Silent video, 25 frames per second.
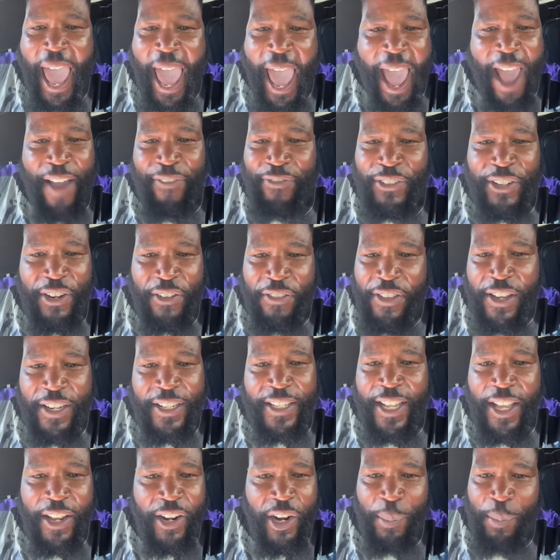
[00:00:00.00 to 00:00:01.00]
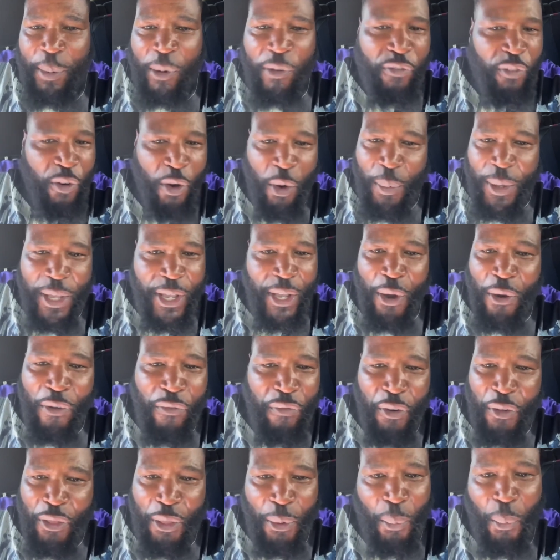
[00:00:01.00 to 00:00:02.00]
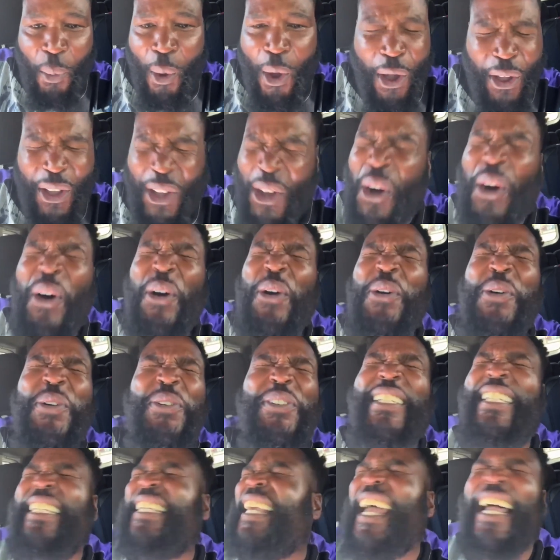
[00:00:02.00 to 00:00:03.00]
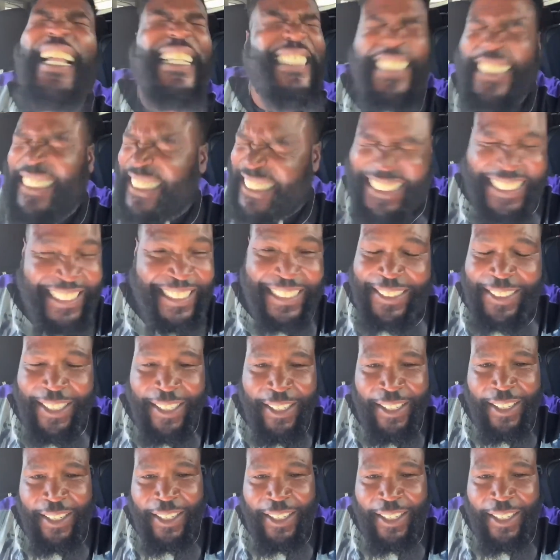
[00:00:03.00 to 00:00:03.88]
after the dinner before we go for the walk. Oh, yes.